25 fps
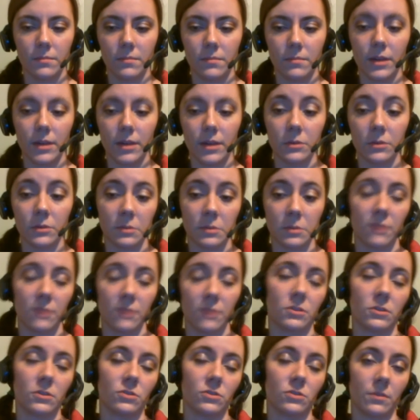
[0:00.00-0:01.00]
it was my
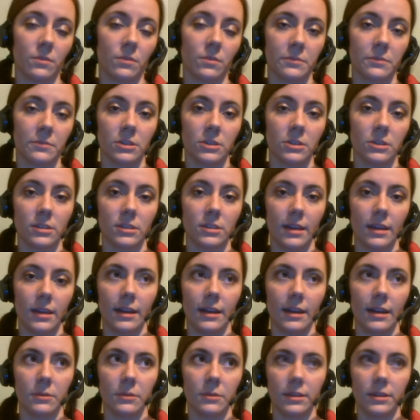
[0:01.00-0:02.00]
first realm first, and
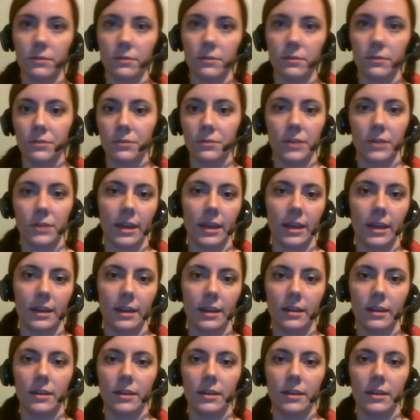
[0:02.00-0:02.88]
I will never forget it.